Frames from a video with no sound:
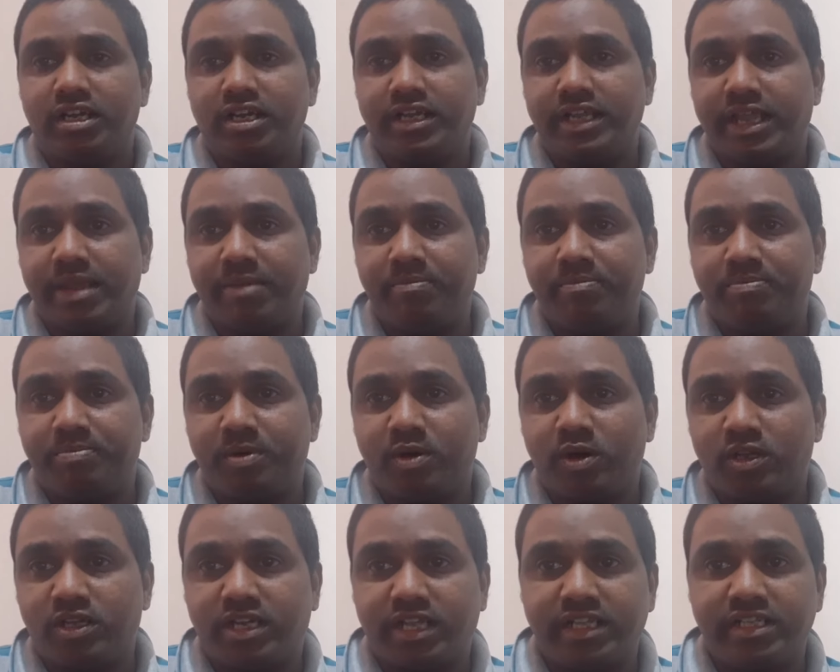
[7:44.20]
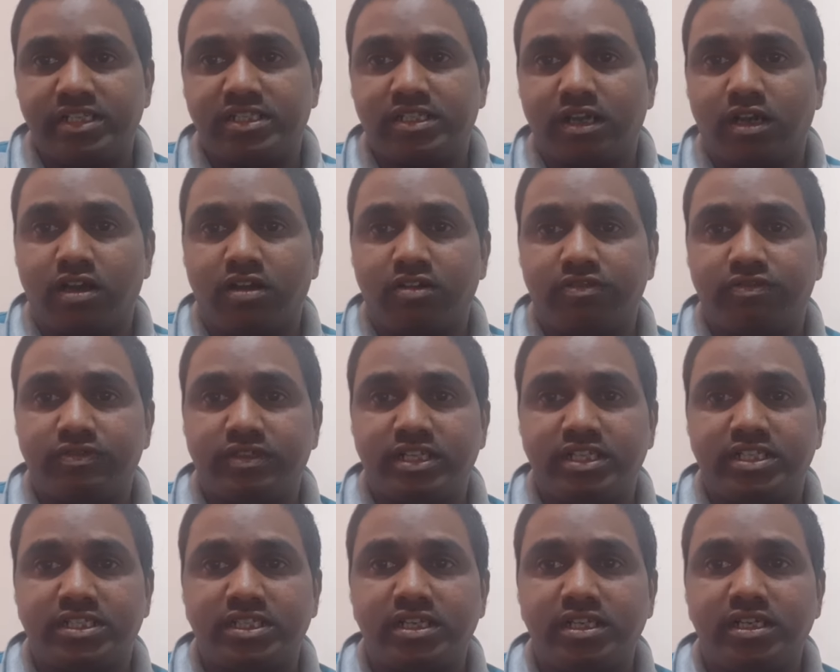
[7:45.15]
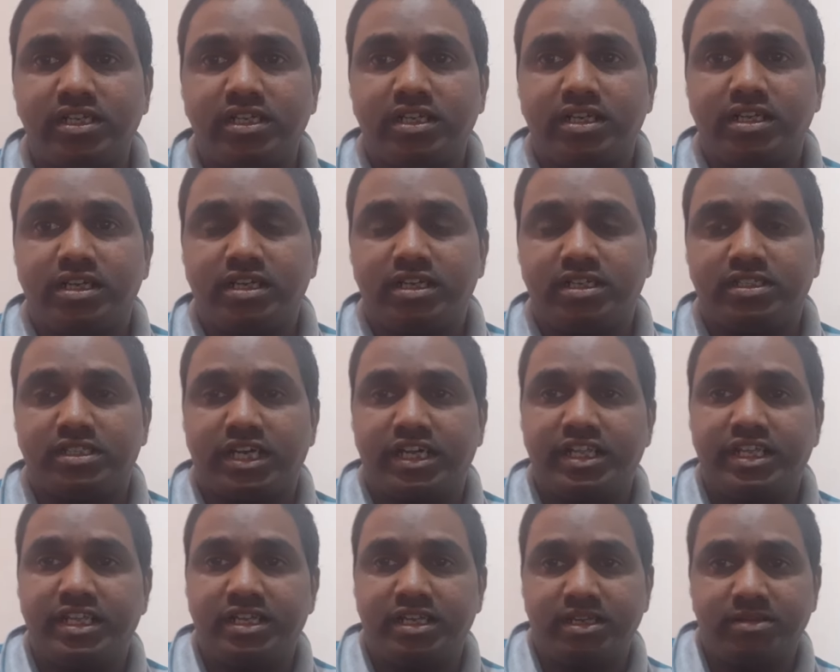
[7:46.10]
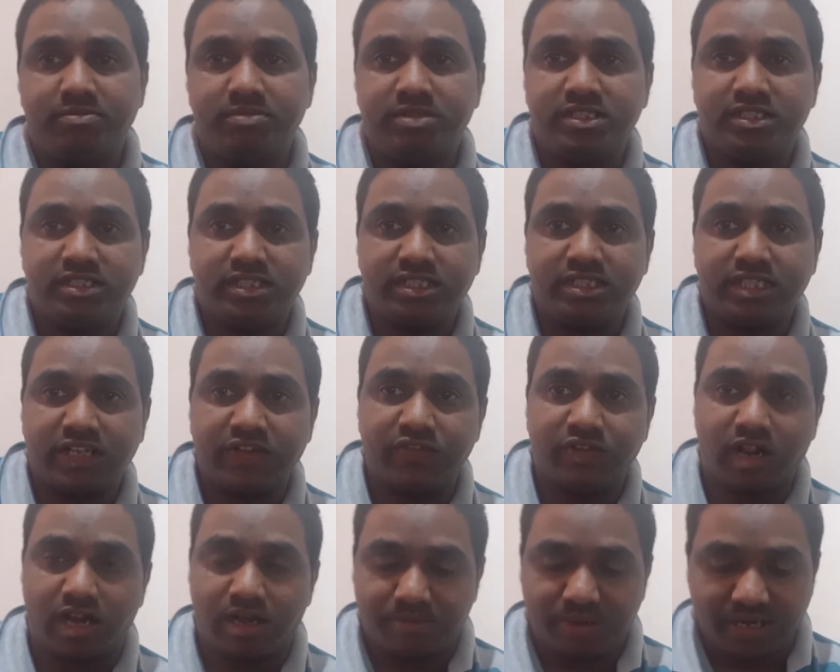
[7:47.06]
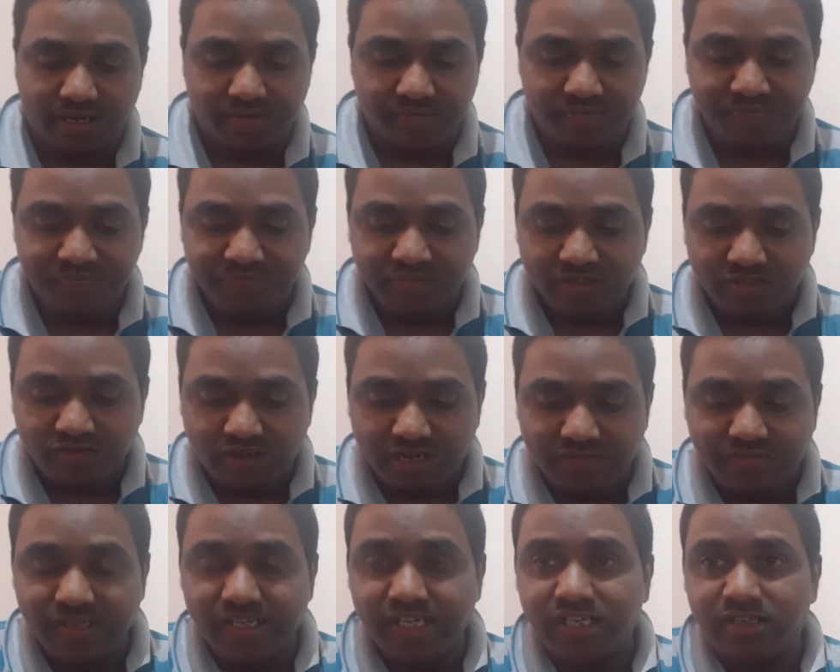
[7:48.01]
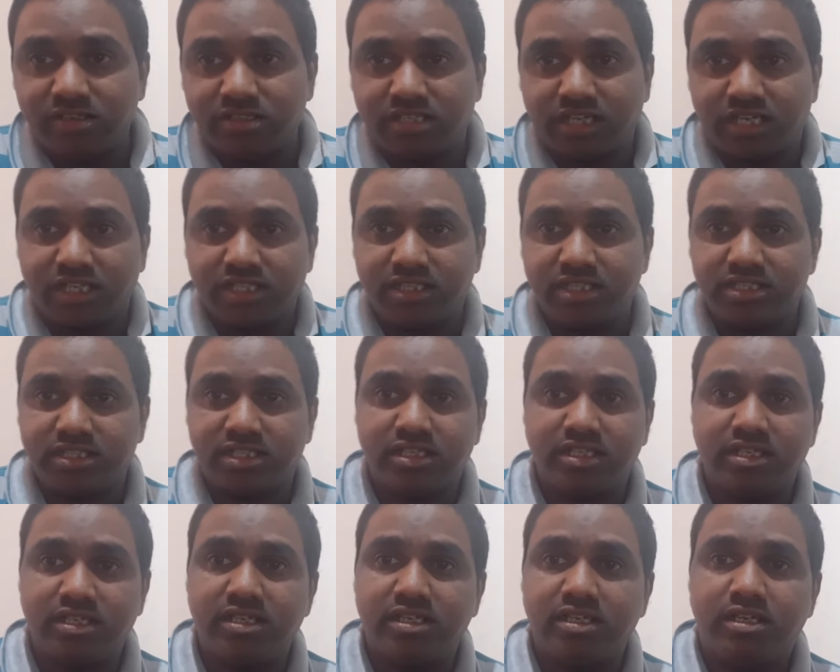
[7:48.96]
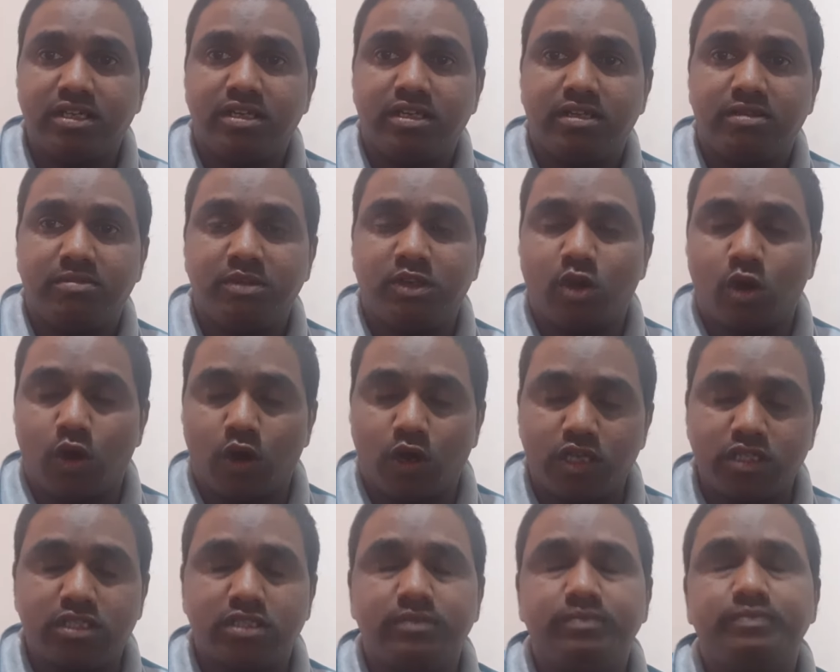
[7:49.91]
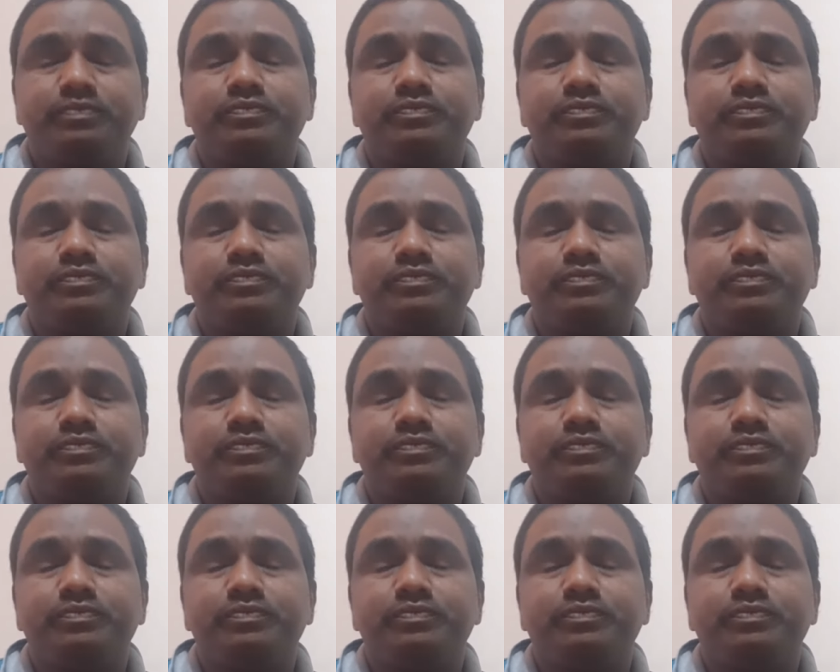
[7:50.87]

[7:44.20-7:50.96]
importance of this studying a business environment. Why we need to study this? Because